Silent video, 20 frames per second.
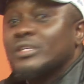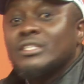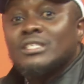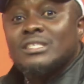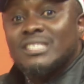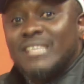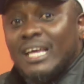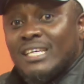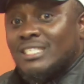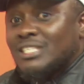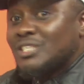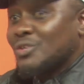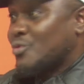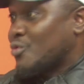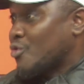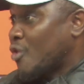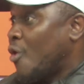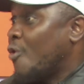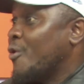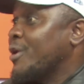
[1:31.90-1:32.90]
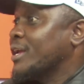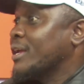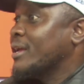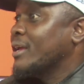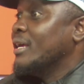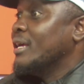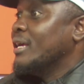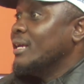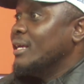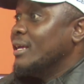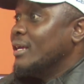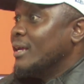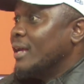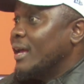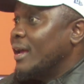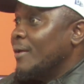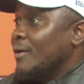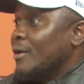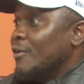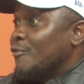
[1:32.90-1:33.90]
is just growing.
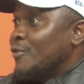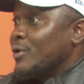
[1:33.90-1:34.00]
Eh?